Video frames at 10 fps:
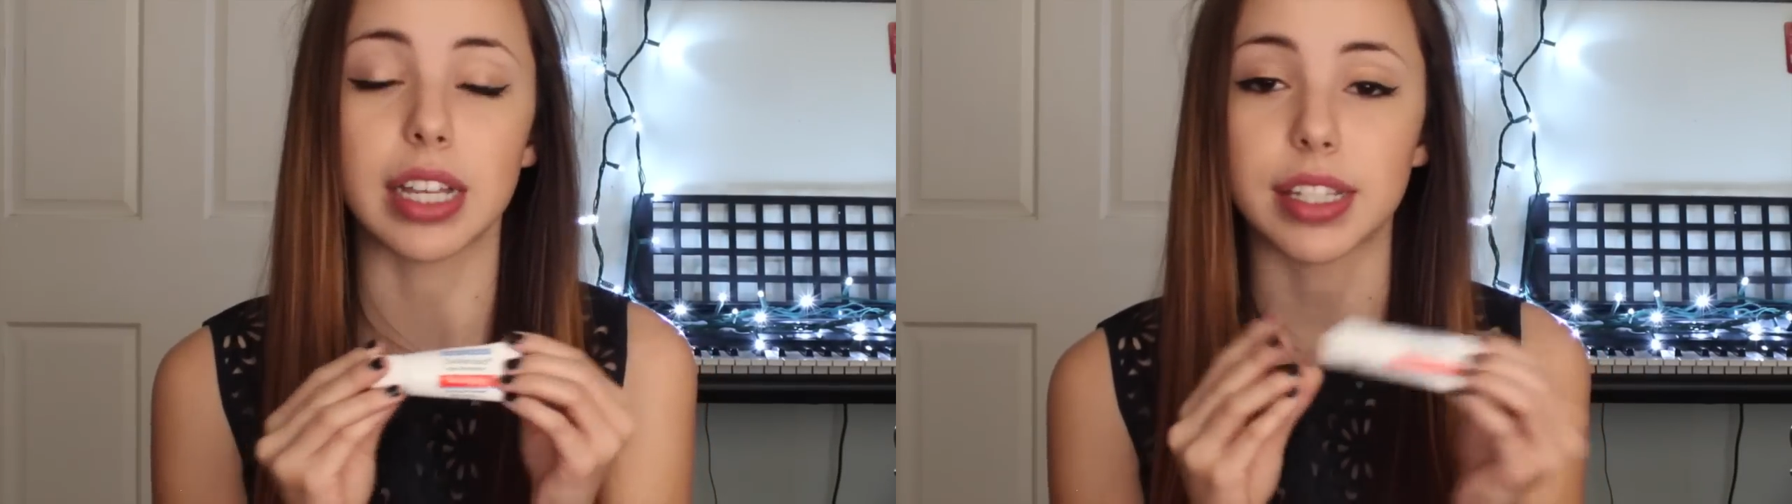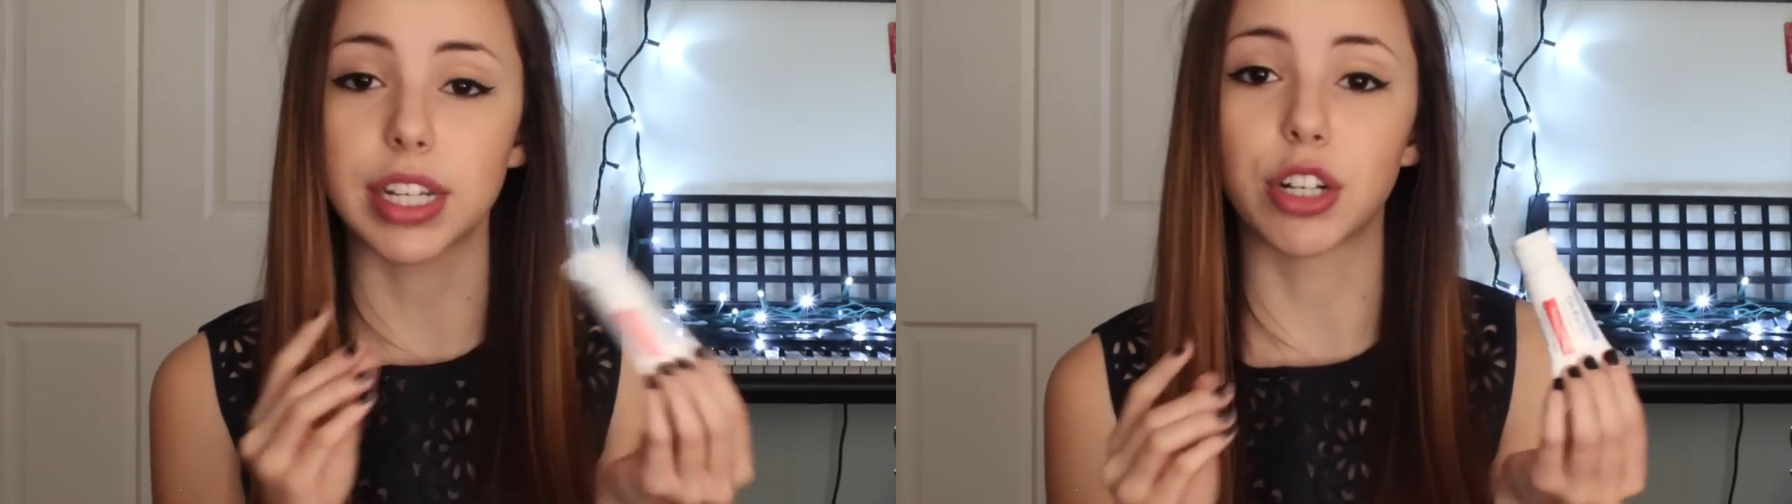
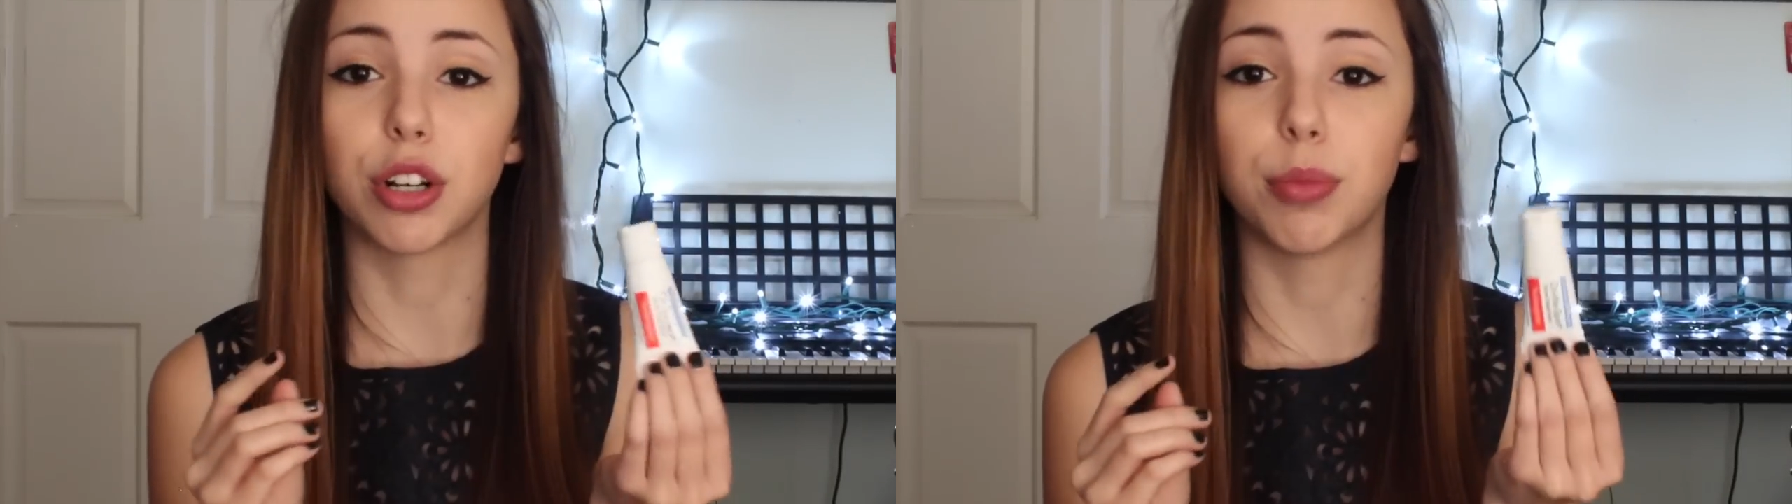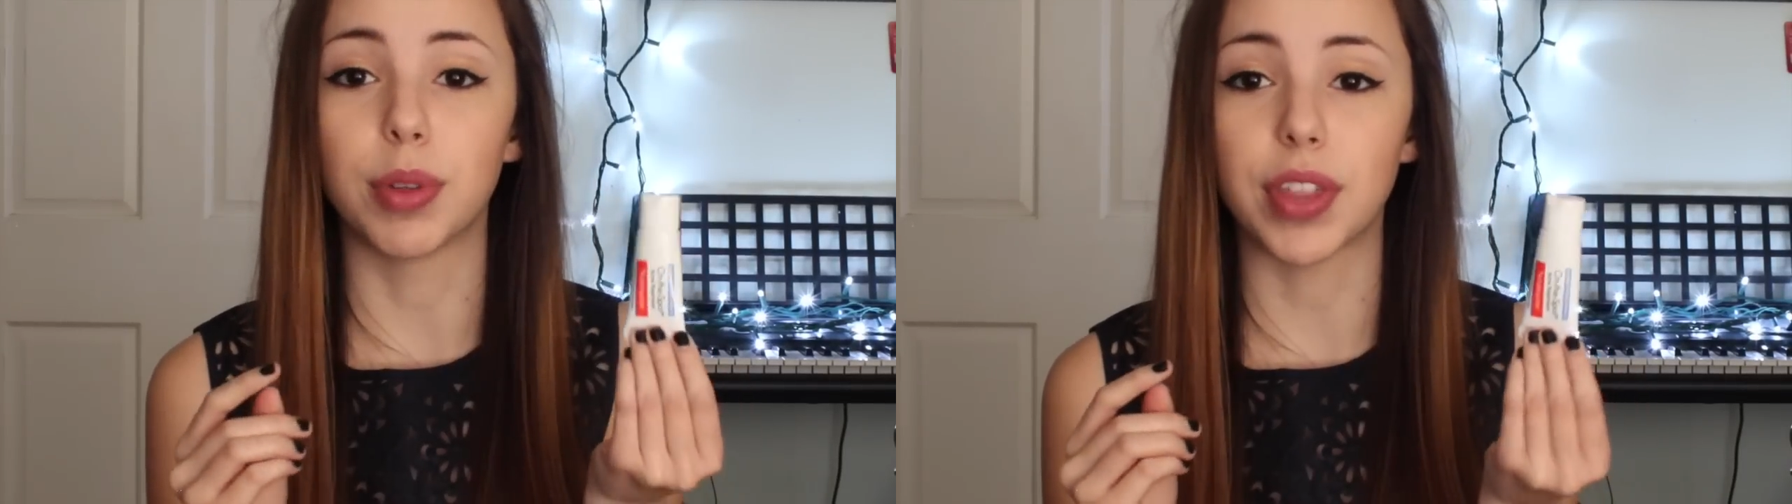a
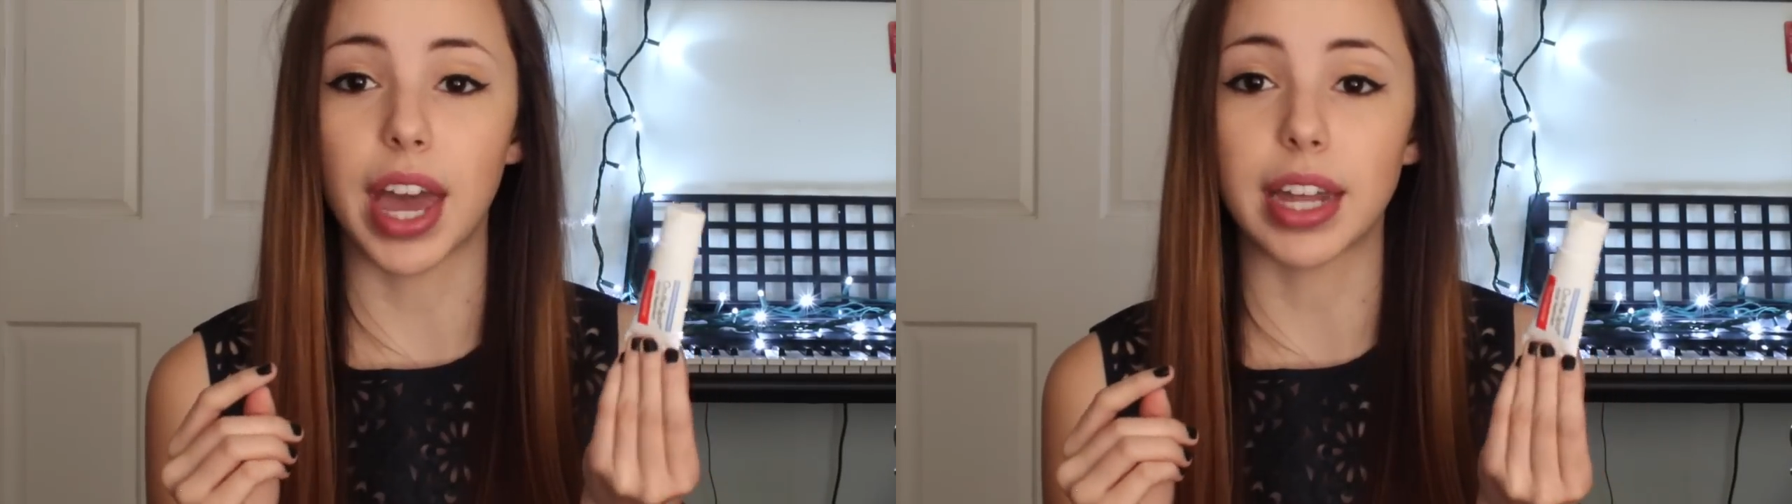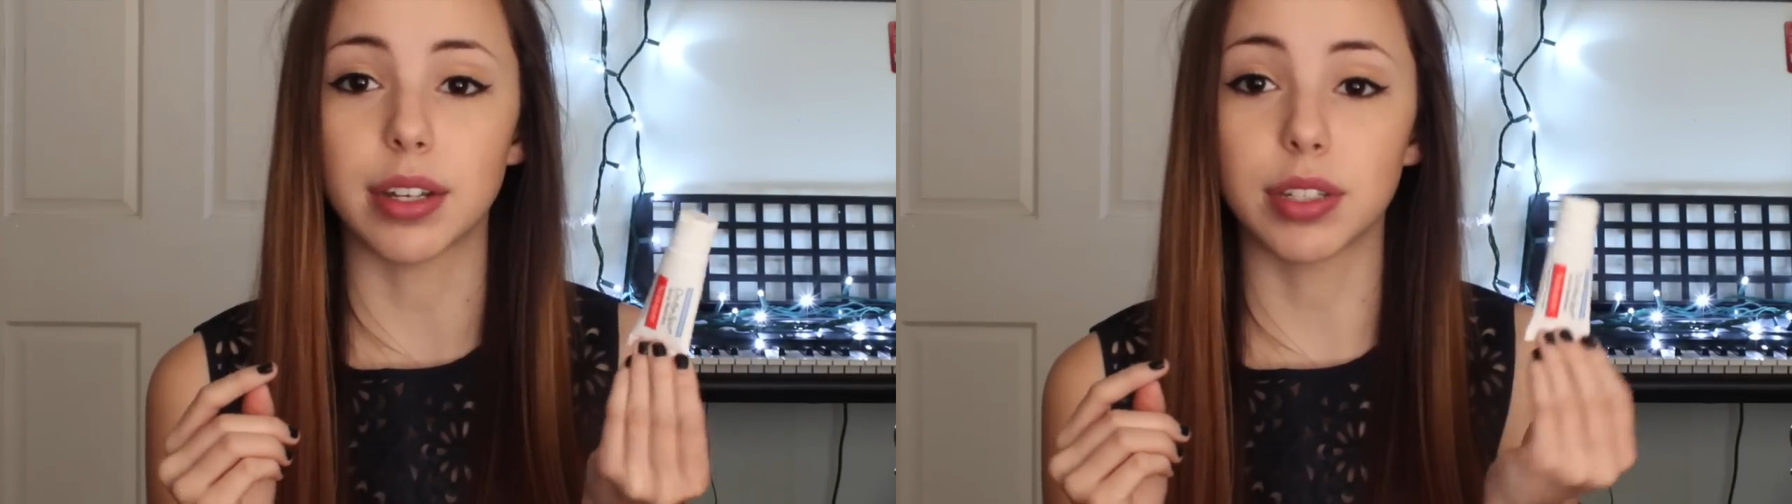serum
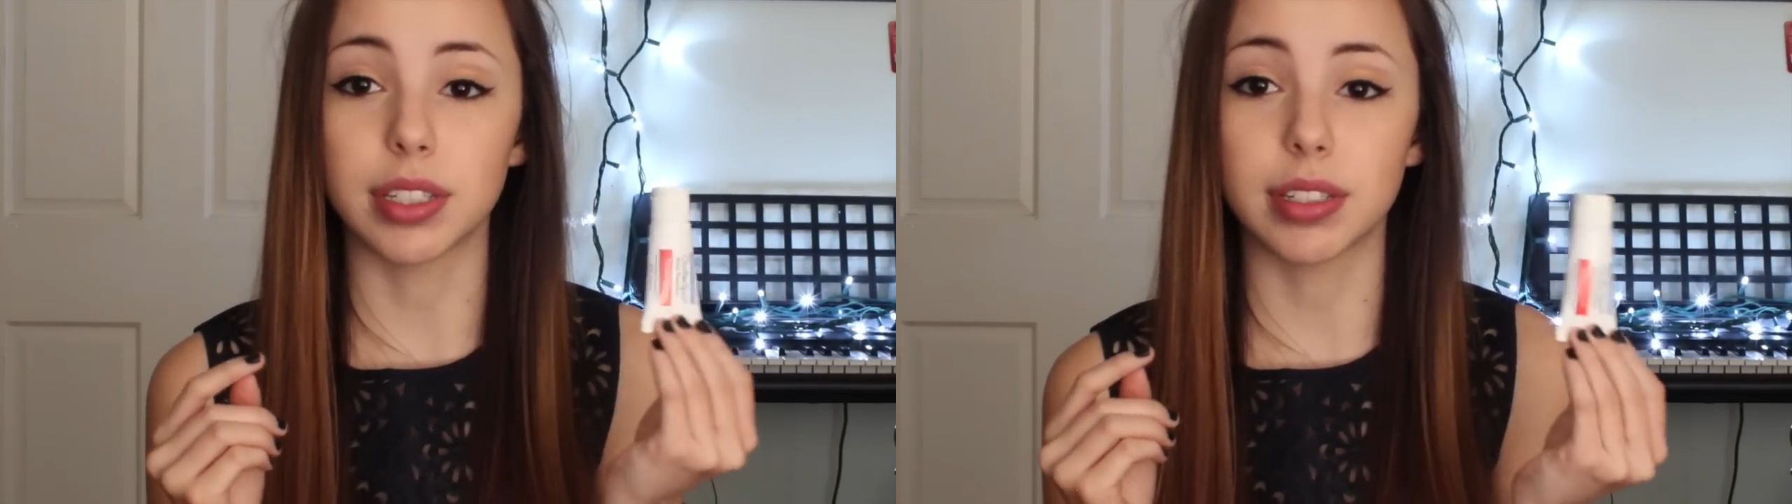that